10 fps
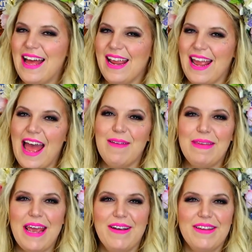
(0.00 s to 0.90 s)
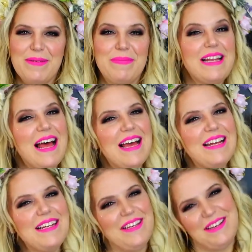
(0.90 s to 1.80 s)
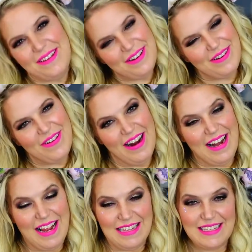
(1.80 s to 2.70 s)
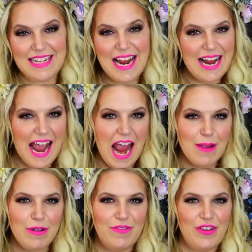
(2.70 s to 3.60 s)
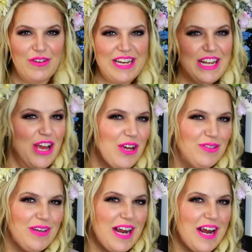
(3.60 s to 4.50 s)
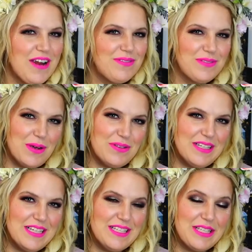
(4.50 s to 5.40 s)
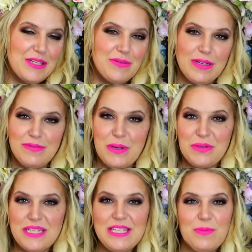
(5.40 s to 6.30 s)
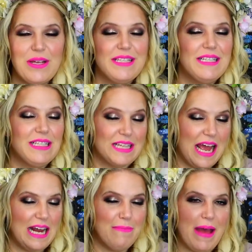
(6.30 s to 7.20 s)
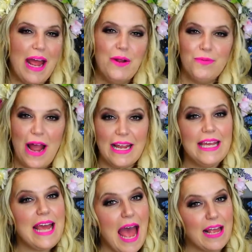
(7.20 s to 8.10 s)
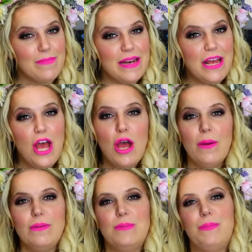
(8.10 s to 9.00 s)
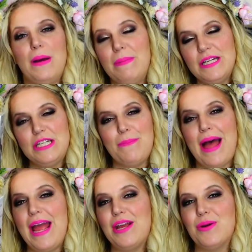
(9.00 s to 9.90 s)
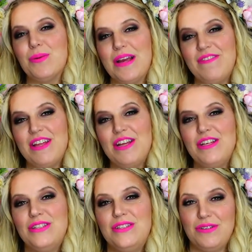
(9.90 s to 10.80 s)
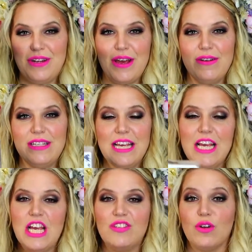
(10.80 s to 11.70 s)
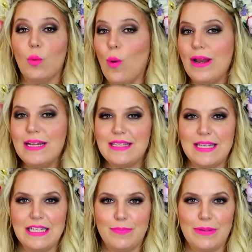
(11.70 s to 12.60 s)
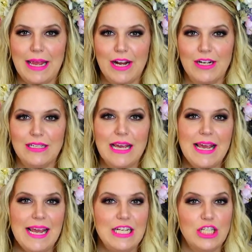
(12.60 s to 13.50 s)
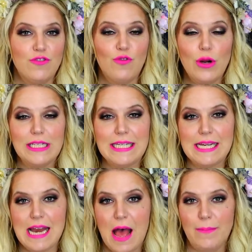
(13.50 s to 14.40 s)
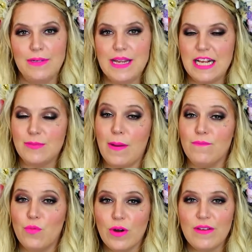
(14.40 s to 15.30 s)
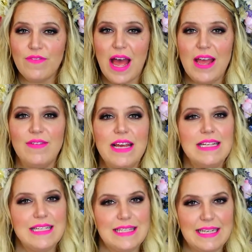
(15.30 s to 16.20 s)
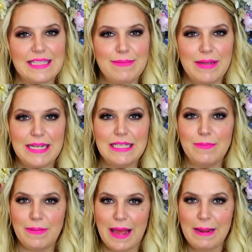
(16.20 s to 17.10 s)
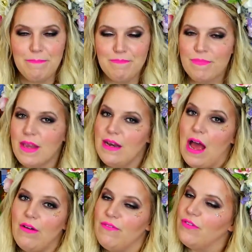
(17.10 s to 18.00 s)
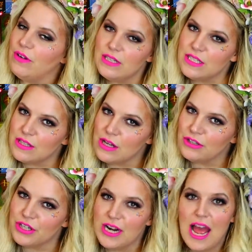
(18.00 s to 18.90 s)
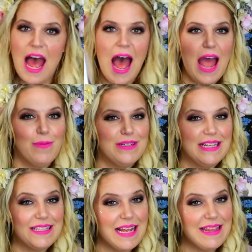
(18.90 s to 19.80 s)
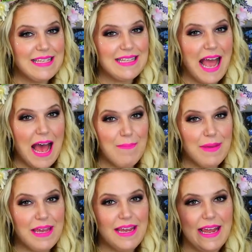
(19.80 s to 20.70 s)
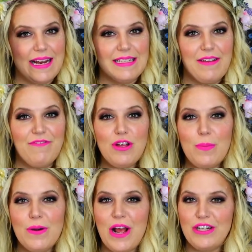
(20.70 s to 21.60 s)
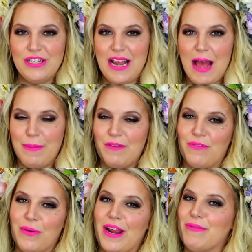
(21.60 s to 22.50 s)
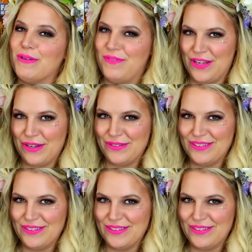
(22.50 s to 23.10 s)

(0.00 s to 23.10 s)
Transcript: Hi, I'm Kara the Blonde Unicorn, and today I'm reviewing Rare Roses. Rare Roses was designed by Rocky Heckman. It's published by Craven Studios. It's for 1 to 6 players, ages 14 and up. Takes about 45 to 60 minutes to play. Now, full disclosure, I was sent this copy. It is a full production copy for a review.